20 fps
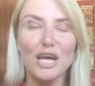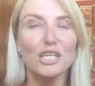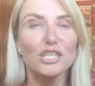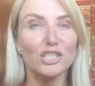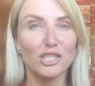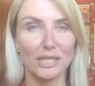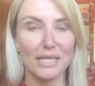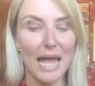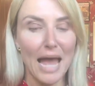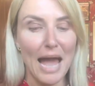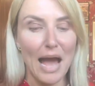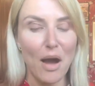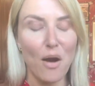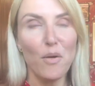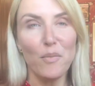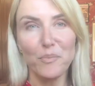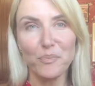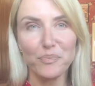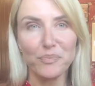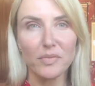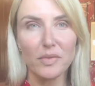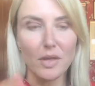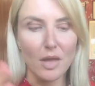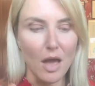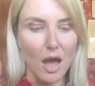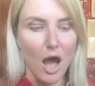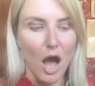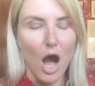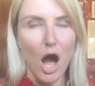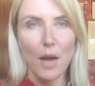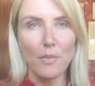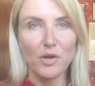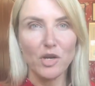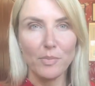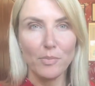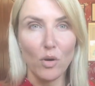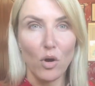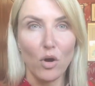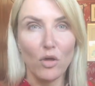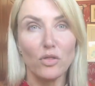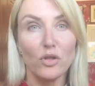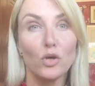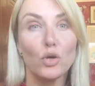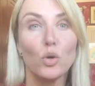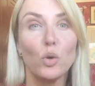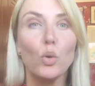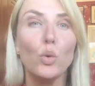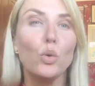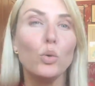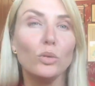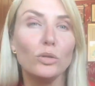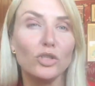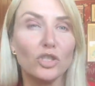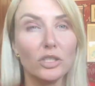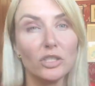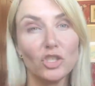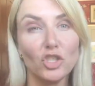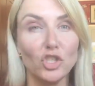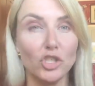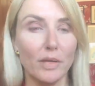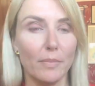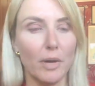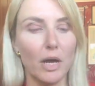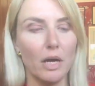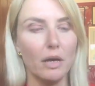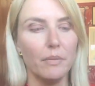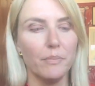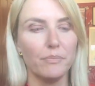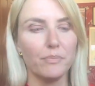So now I'm going to put on the gorgeous shimmer,